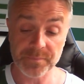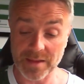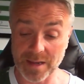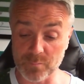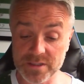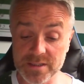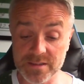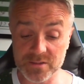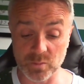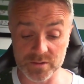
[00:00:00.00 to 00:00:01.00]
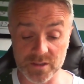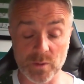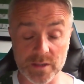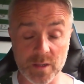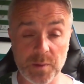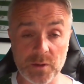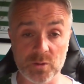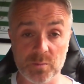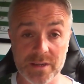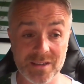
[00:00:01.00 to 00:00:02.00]
I'm reading that Swansea are willing to pay
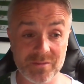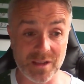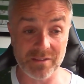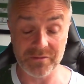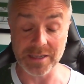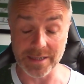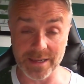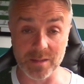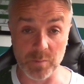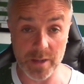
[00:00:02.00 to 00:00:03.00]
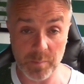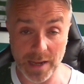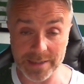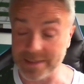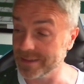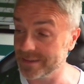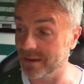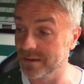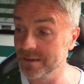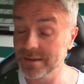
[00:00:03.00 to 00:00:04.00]
good money if you can get your money back.
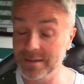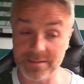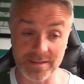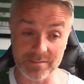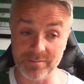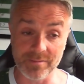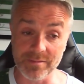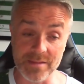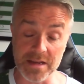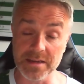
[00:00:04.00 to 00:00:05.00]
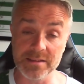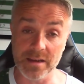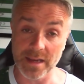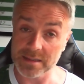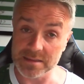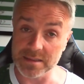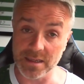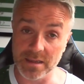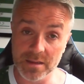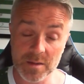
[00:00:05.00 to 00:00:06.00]
They need their heads seen
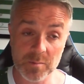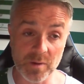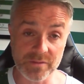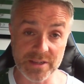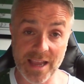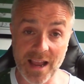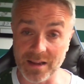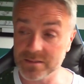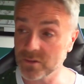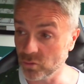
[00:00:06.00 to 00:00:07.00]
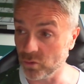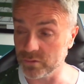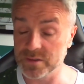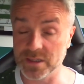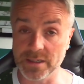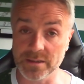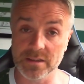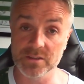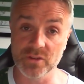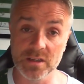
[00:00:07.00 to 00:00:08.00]
to. But if you can, go out and sign
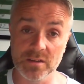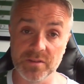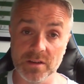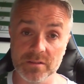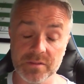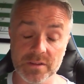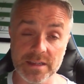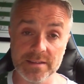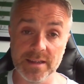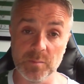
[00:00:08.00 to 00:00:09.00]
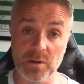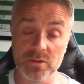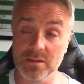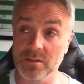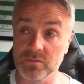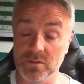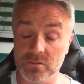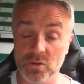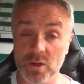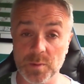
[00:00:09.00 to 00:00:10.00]
another striker for 9, 10 million. There's
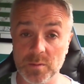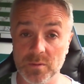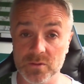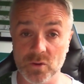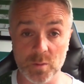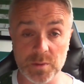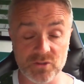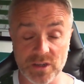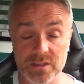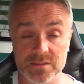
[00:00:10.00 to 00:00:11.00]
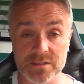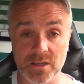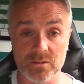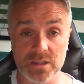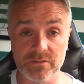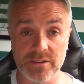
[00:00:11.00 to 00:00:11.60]
got to be strikers that Celtic have